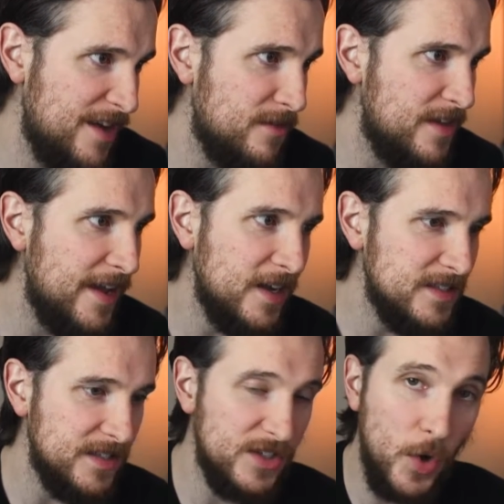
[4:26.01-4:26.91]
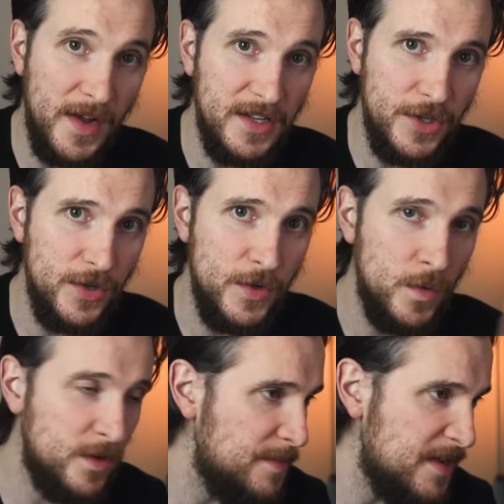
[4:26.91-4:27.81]
Everything else is going
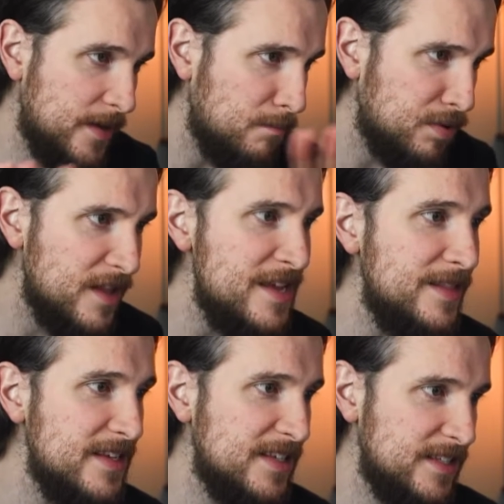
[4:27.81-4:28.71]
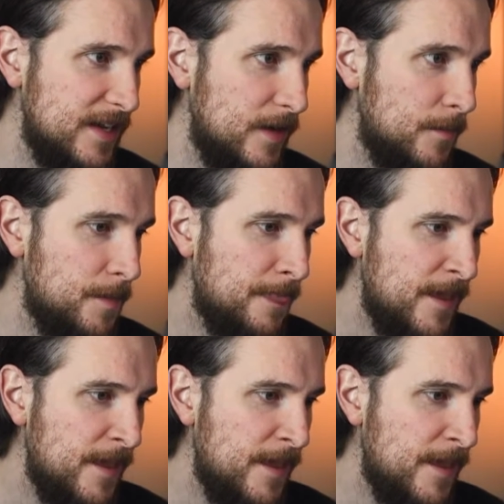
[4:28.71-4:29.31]
to be completely still.